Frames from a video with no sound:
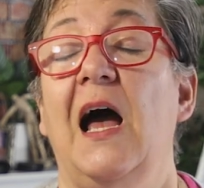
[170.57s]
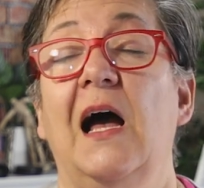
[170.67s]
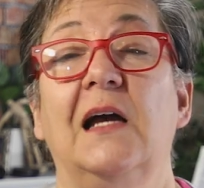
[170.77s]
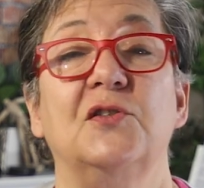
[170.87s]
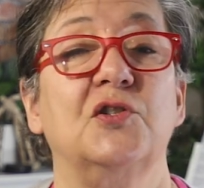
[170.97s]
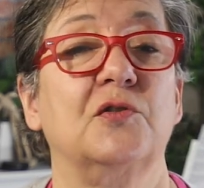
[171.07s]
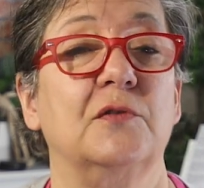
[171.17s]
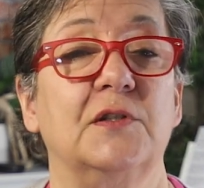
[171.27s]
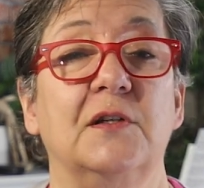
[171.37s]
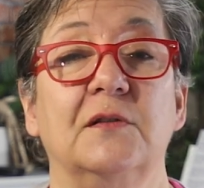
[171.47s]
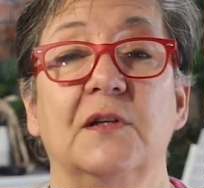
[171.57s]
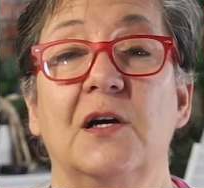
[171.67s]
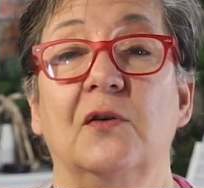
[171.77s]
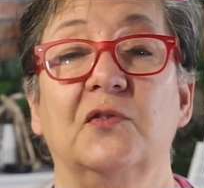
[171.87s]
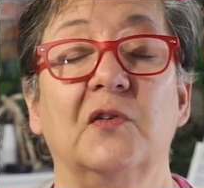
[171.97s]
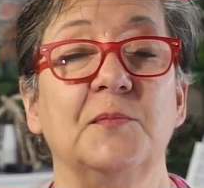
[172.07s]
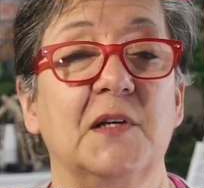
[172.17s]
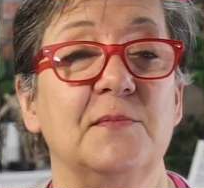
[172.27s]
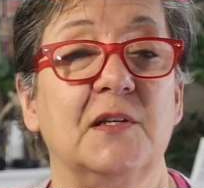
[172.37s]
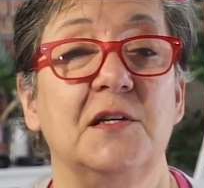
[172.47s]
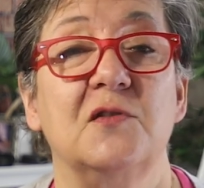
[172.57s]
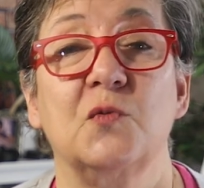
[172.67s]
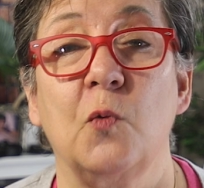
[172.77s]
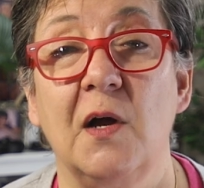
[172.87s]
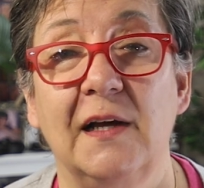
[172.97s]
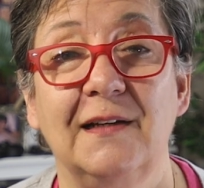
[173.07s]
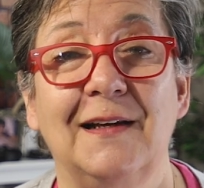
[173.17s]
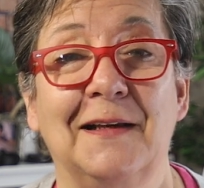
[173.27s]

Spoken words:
I sure don't know. Sometimes I use one